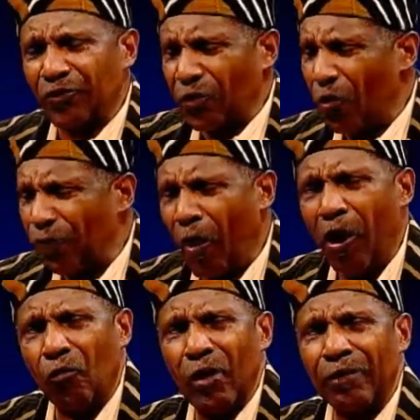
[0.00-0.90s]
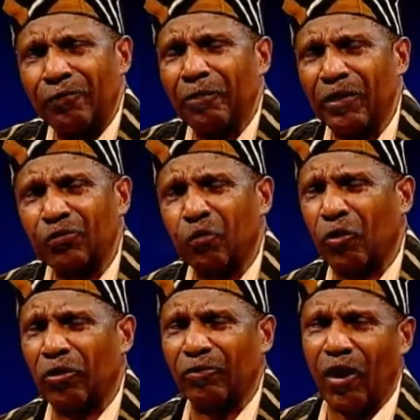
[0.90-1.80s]
so far away from this
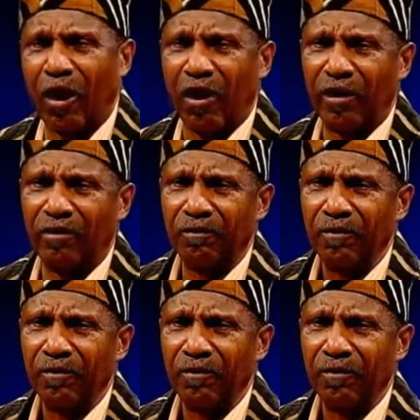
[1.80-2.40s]
word of God.